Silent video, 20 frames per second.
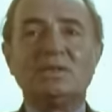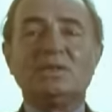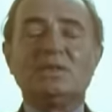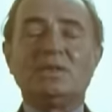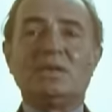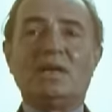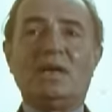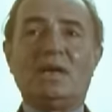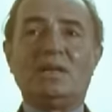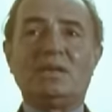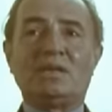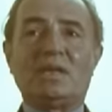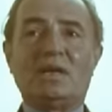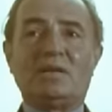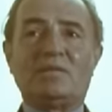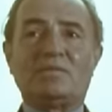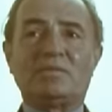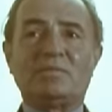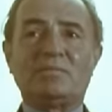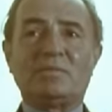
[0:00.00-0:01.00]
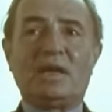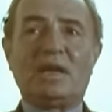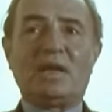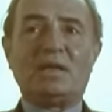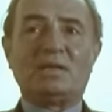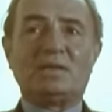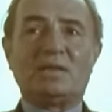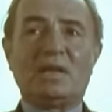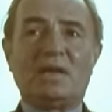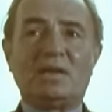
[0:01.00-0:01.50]
And then from
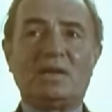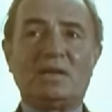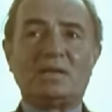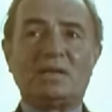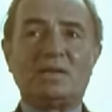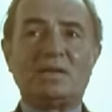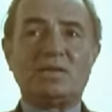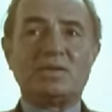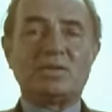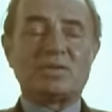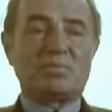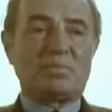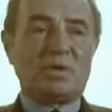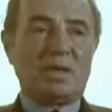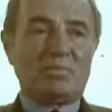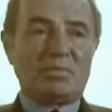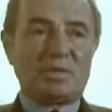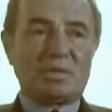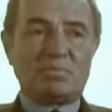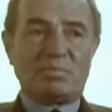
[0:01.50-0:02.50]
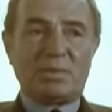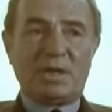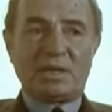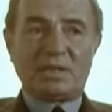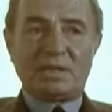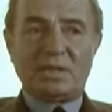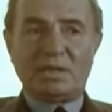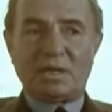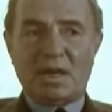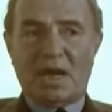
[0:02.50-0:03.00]
that, that on, the newspapers picked
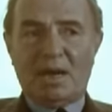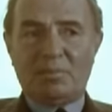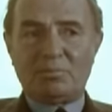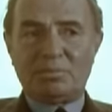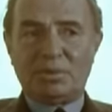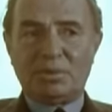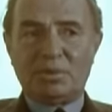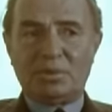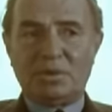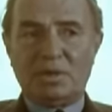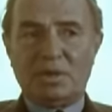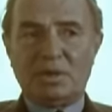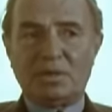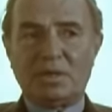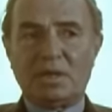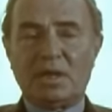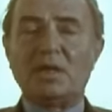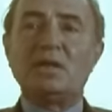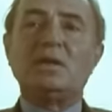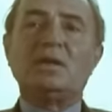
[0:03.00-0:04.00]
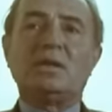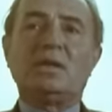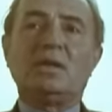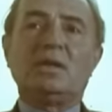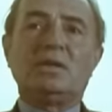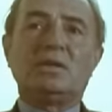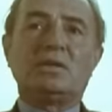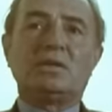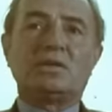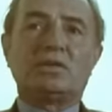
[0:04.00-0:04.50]
it up. And they
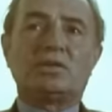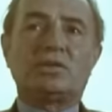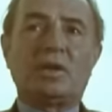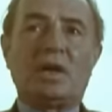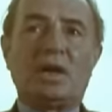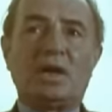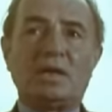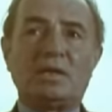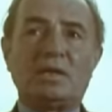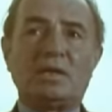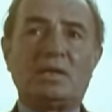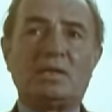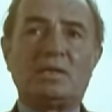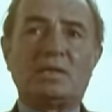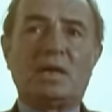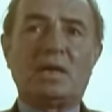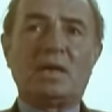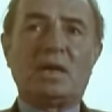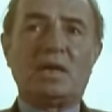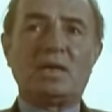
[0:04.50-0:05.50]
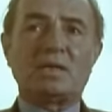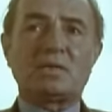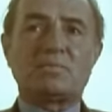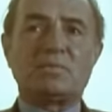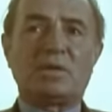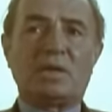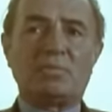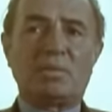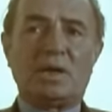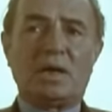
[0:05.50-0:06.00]
tried, they asked me
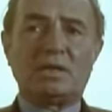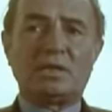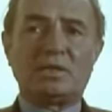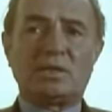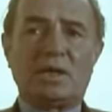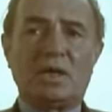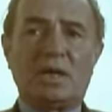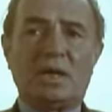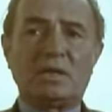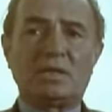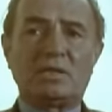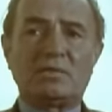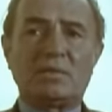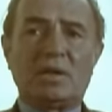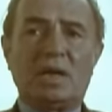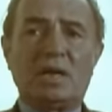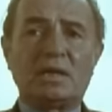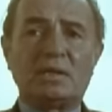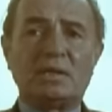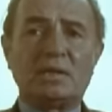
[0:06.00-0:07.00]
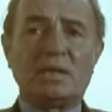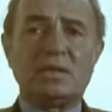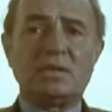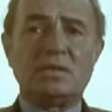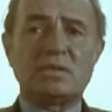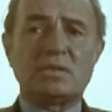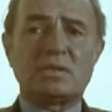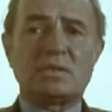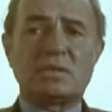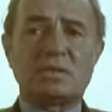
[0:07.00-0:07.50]
about J. Arthur Rank, and I
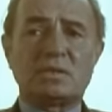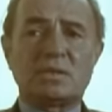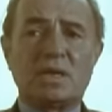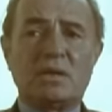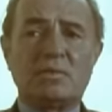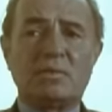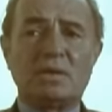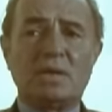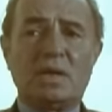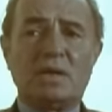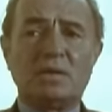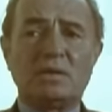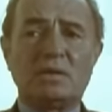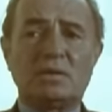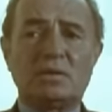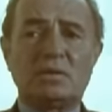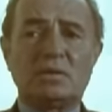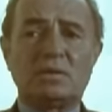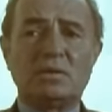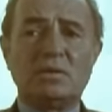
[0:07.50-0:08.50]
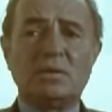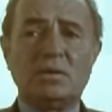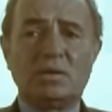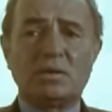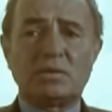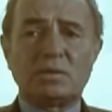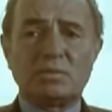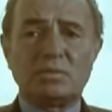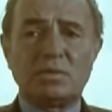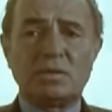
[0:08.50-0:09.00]
used to say what I
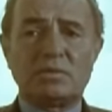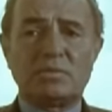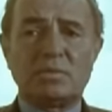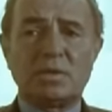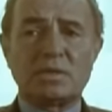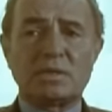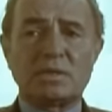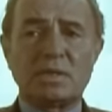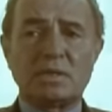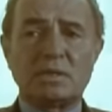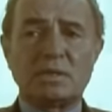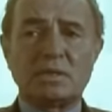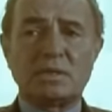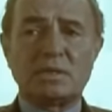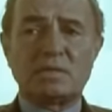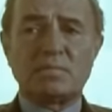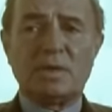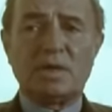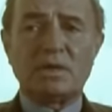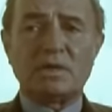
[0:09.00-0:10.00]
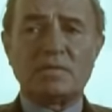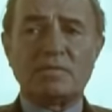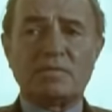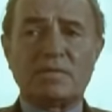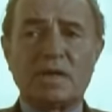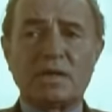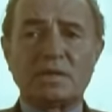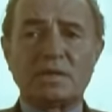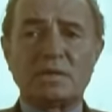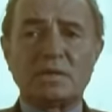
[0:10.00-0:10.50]
thought, which was that in spite of the
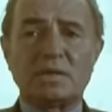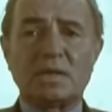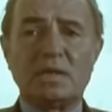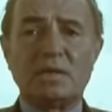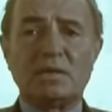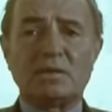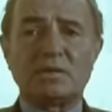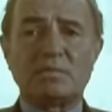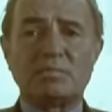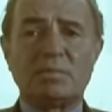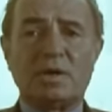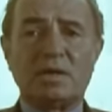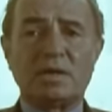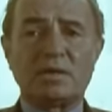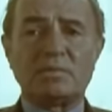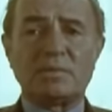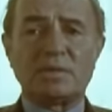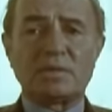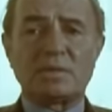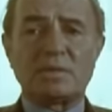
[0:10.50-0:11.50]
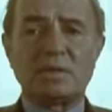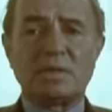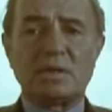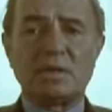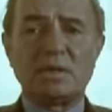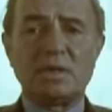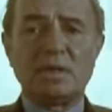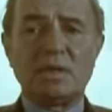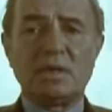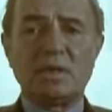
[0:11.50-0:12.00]
fact that they looked upon him as the
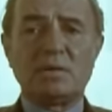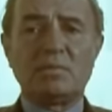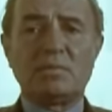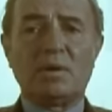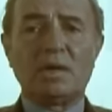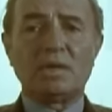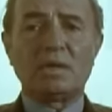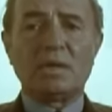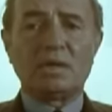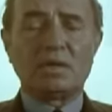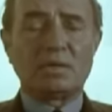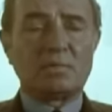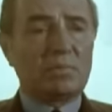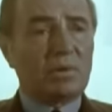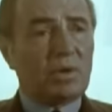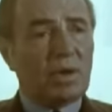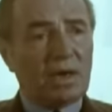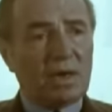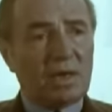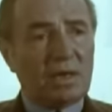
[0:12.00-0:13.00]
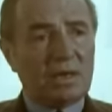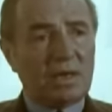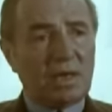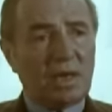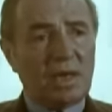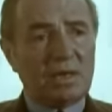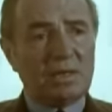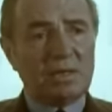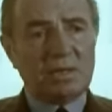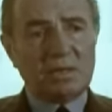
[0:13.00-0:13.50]
white headed boy,
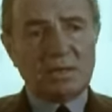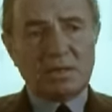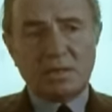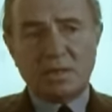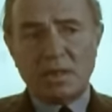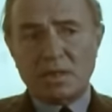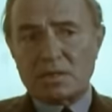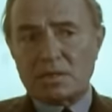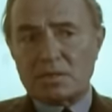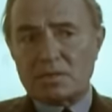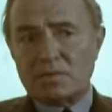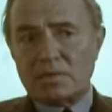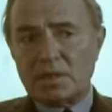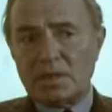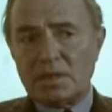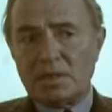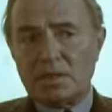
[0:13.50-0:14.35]
I didn't necessarily